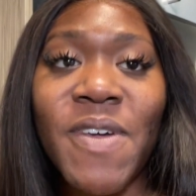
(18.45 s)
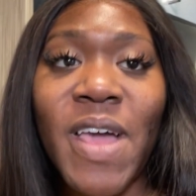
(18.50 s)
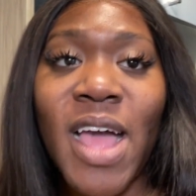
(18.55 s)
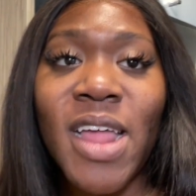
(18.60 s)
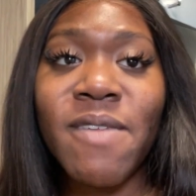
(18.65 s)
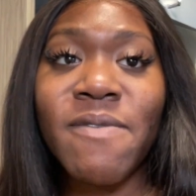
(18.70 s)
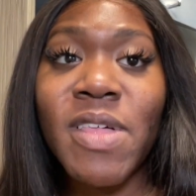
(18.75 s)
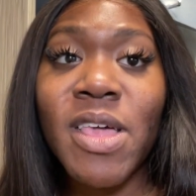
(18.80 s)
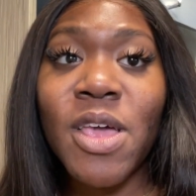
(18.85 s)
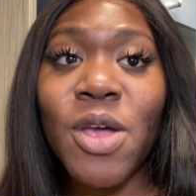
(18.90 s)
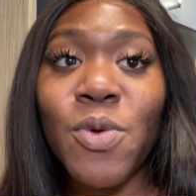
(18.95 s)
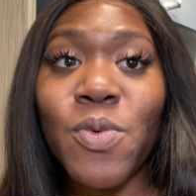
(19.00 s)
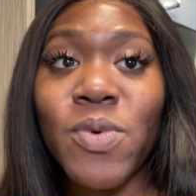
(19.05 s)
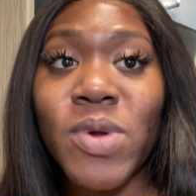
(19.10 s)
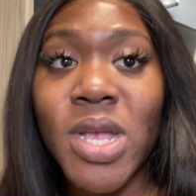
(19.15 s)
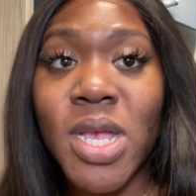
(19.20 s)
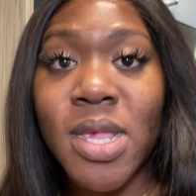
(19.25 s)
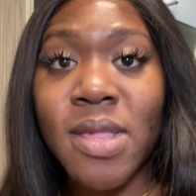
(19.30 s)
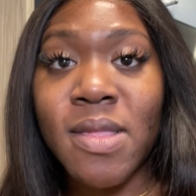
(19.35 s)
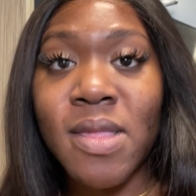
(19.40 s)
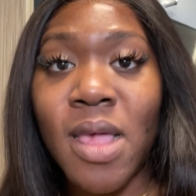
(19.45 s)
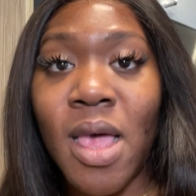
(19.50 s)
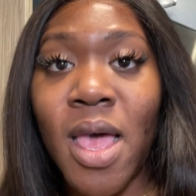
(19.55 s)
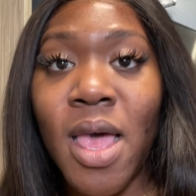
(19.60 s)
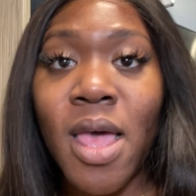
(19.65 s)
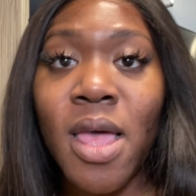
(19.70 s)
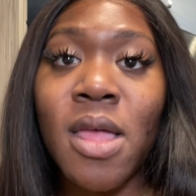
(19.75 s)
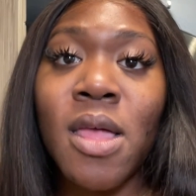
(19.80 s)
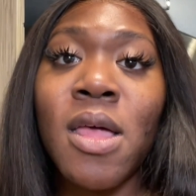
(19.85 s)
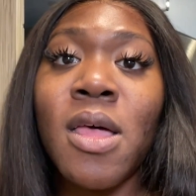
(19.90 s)
kind of like a
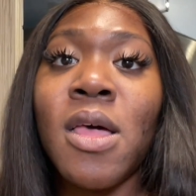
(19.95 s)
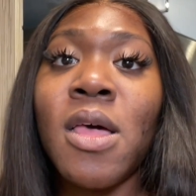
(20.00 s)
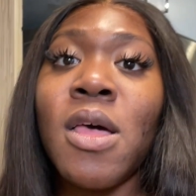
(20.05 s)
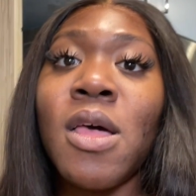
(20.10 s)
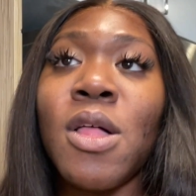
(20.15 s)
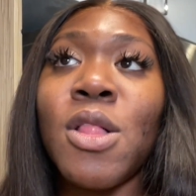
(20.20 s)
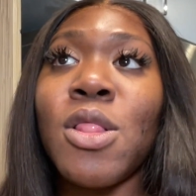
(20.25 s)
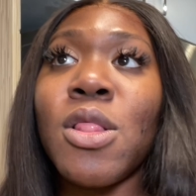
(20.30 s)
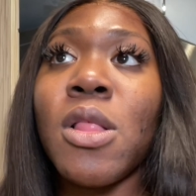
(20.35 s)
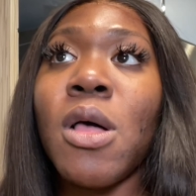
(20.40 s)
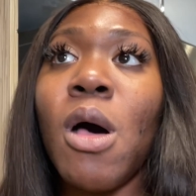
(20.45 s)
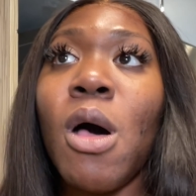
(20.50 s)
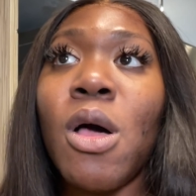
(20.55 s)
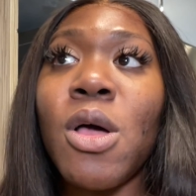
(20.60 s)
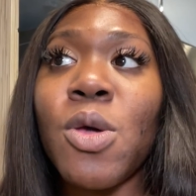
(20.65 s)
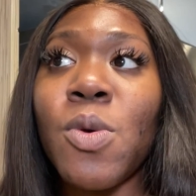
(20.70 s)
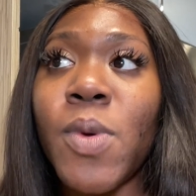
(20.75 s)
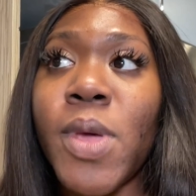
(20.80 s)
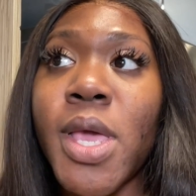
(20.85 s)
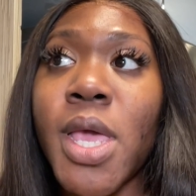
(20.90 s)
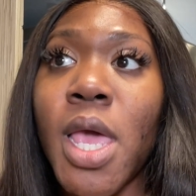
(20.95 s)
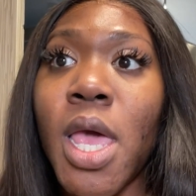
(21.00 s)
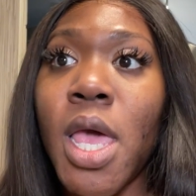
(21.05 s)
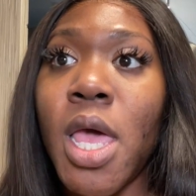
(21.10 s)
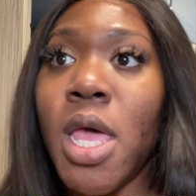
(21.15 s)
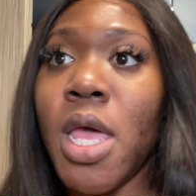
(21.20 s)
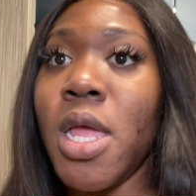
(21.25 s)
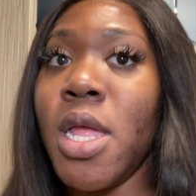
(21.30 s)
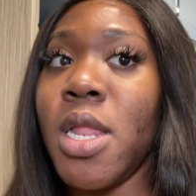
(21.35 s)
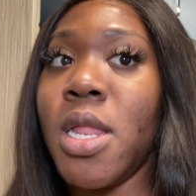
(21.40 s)
reset long
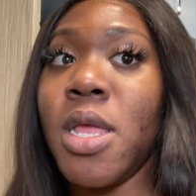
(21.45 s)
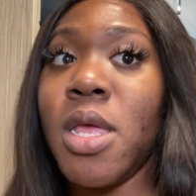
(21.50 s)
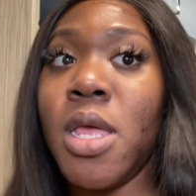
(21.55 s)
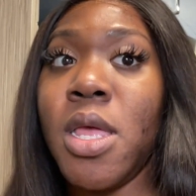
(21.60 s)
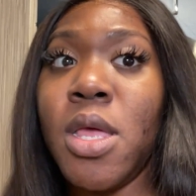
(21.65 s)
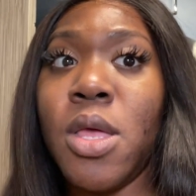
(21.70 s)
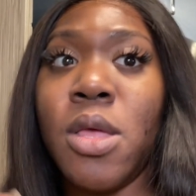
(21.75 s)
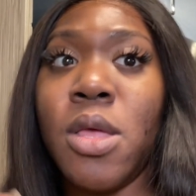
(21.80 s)
weekend